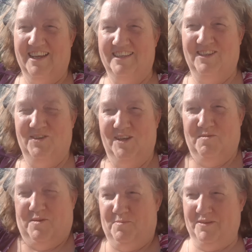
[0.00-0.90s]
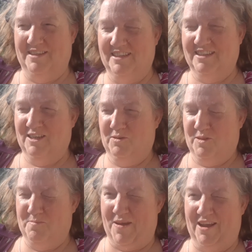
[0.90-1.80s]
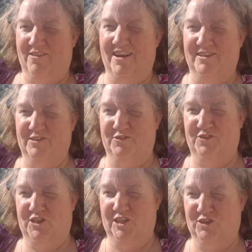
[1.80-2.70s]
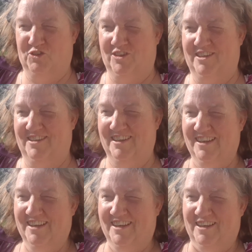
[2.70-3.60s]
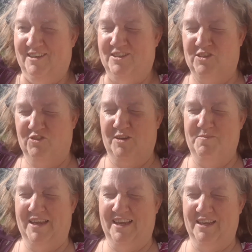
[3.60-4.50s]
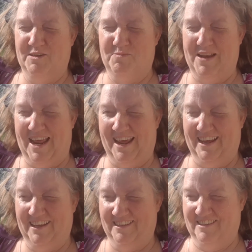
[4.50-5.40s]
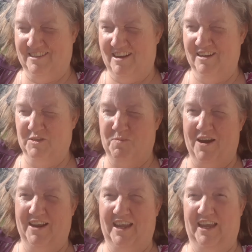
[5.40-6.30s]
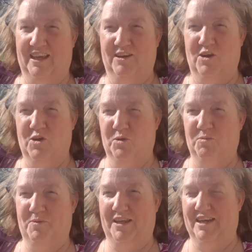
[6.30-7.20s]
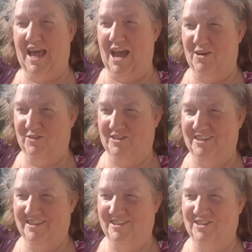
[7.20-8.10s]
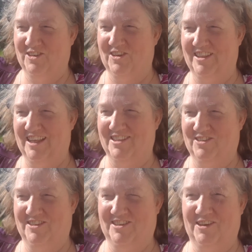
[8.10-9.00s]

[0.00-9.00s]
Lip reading: Let's do a little bit of business with the background of children screaming and playing and dogs barking and Owen being loud and all that sort of stuff.